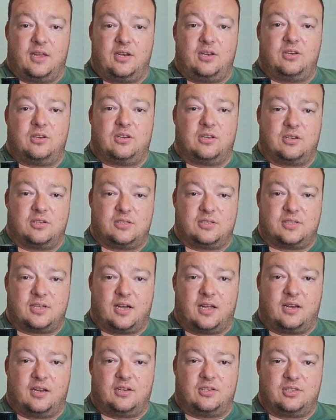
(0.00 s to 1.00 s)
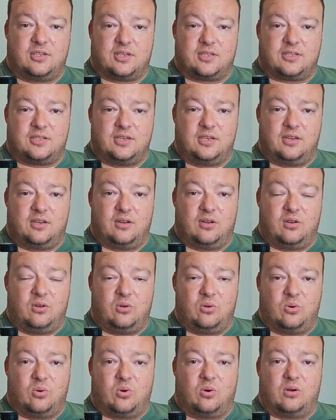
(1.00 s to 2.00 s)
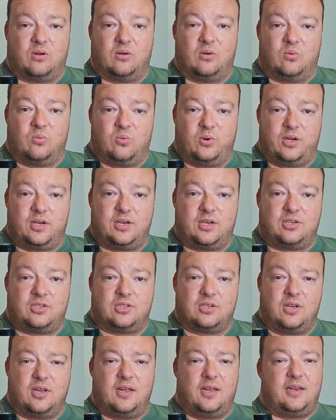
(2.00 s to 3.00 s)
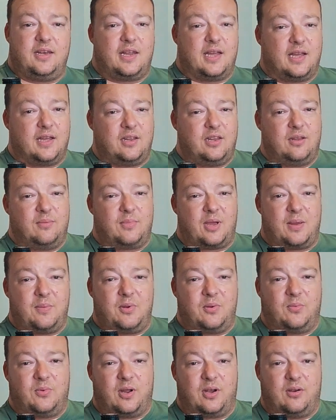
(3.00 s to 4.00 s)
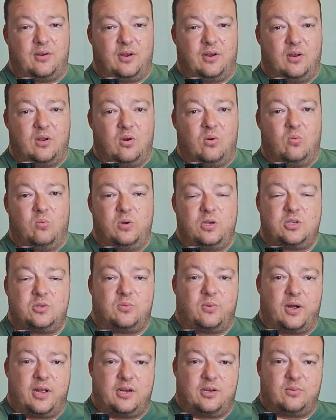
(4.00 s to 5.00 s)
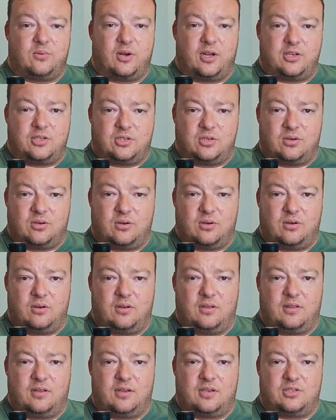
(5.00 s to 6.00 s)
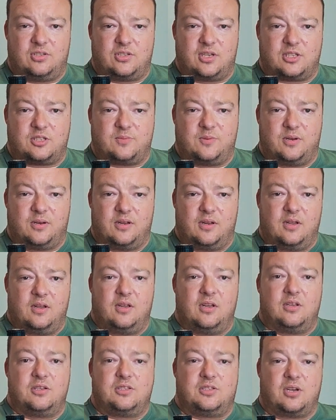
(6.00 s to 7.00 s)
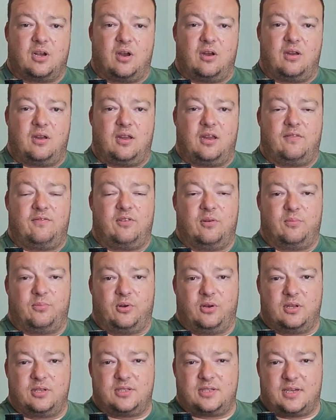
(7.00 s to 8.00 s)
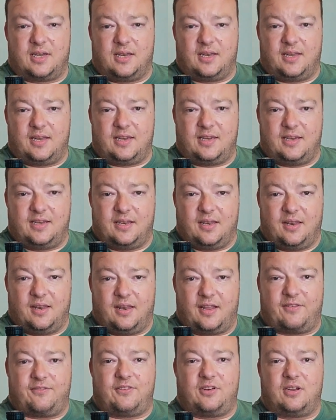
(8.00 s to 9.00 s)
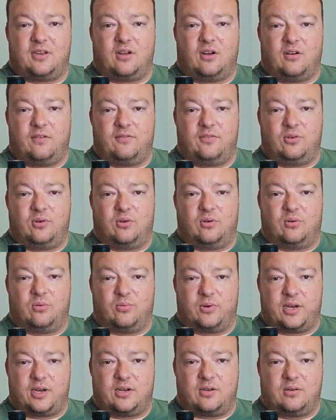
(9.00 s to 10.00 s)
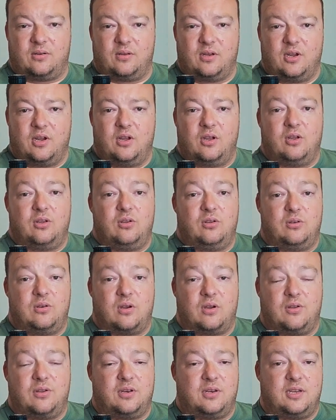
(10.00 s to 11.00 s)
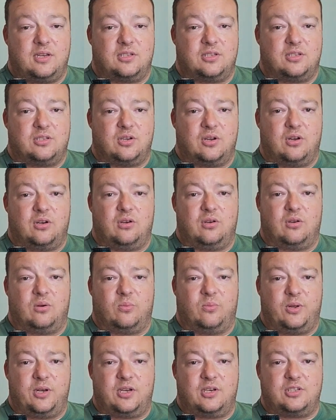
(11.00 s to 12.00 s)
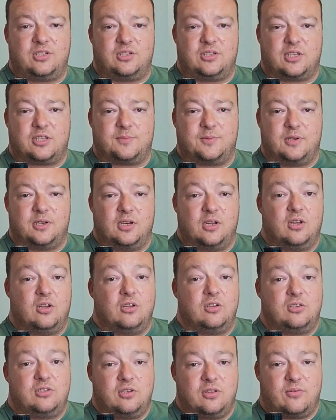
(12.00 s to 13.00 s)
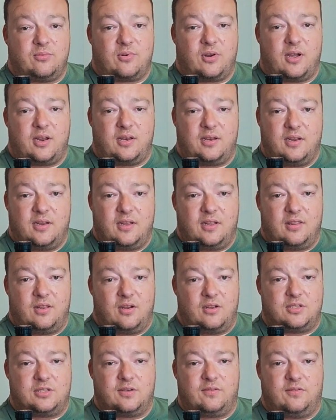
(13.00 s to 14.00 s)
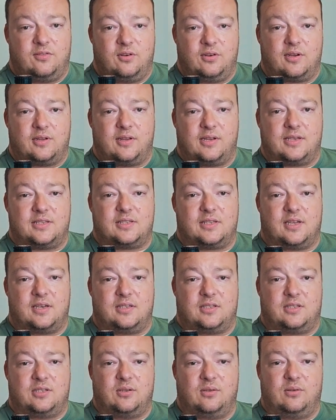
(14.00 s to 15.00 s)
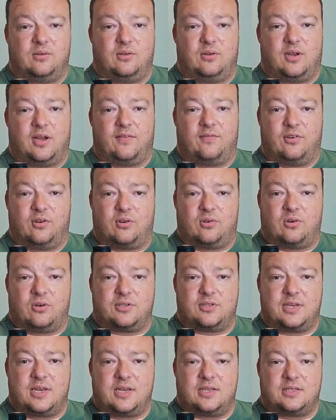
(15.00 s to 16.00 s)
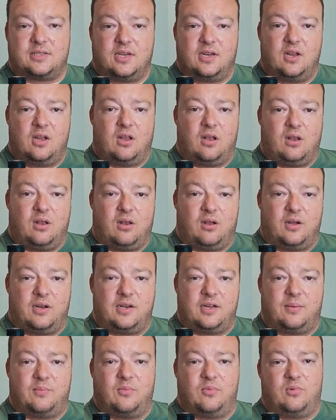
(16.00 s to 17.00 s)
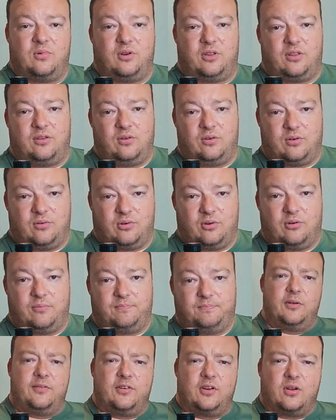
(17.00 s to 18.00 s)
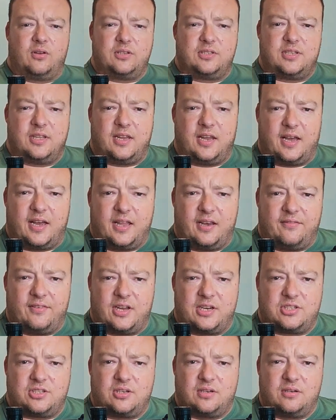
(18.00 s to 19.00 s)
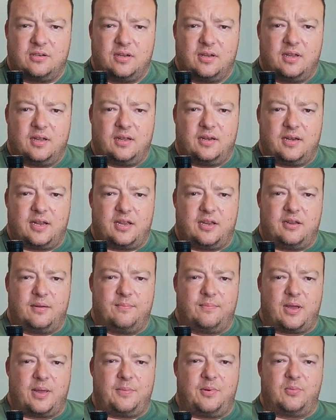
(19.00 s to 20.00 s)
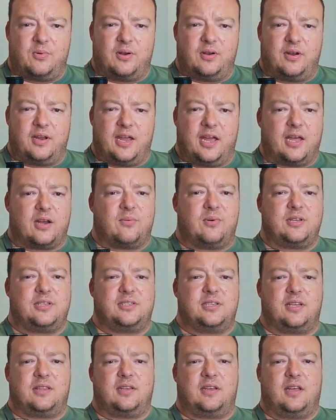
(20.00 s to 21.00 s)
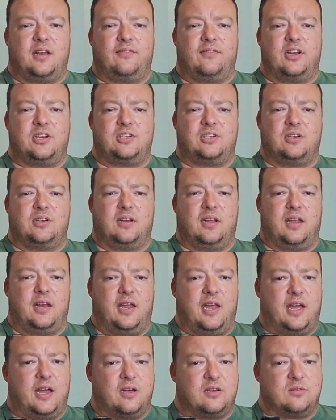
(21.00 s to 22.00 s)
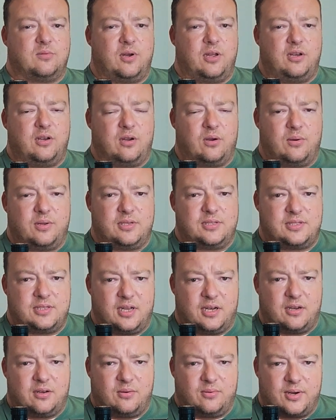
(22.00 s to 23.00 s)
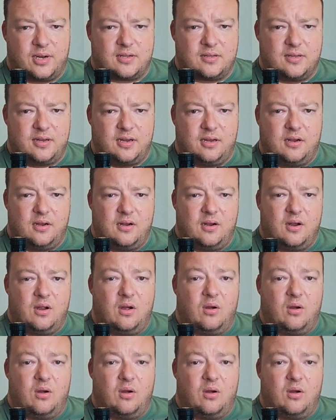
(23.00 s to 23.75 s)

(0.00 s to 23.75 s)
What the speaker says: Then you can start adjusting your windage. Now, you may be wondering, which way do I turn the adjustment? So if your bullets are landing left of your reticle, you know you need to turn your windage adjustment to the right, those few clicks until you have your crosshairs lined up with your group. Moving on to the elevation. Now you may be wondering, how do I set the elevation and how do I know it's set correctly?